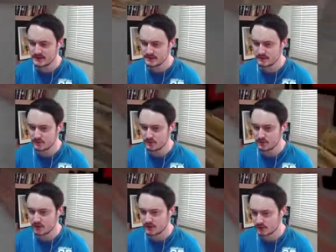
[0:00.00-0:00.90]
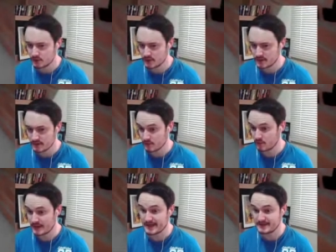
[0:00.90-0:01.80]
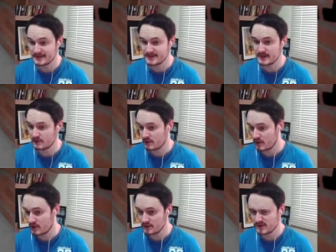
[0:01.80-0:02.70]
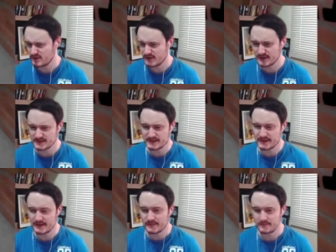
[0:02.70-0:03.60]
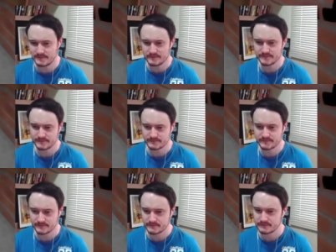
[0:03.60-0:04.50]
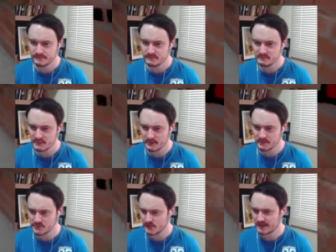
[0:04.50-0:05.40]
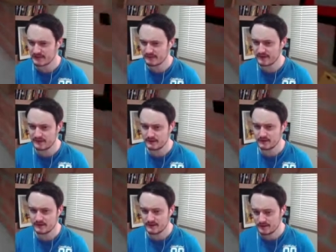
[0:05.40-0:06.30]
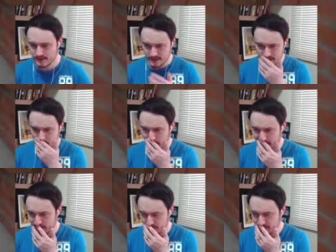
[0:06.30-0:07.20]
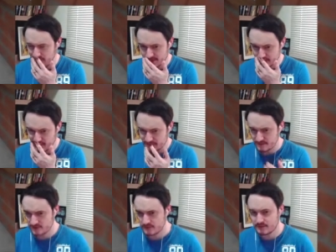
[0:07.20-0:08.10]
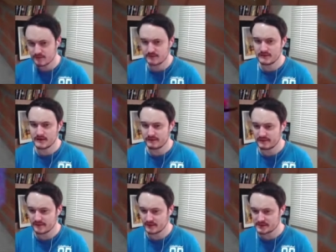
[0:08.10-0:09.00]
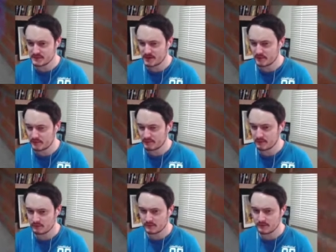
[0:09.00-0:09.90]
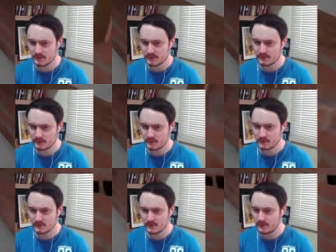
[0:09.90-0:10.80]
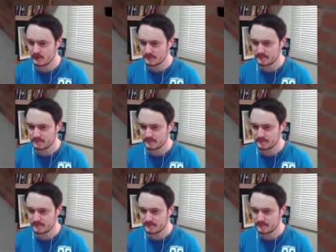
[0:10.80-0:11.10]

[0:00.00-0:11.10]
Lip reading: So if you unlock a door, the door has to stay unlocked, things like that. But I'm sure I can find a way around it. if it does become a problem, but hopefully not.